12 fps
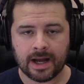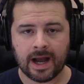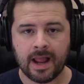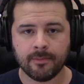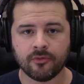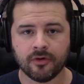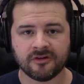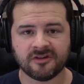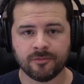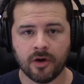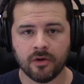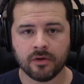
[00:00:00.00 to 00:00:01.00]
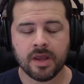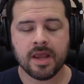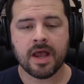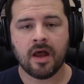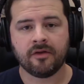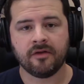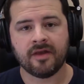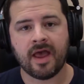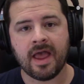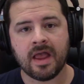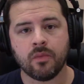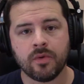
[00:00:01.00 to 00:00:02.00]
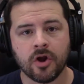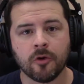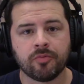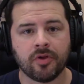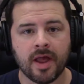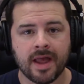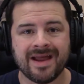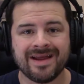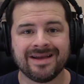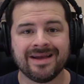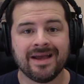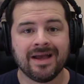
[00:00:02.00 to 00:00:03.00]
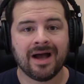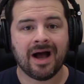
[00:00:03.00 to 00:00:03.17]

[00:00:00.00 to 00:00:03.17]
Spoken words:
I am Chris Smoke, and today we are playing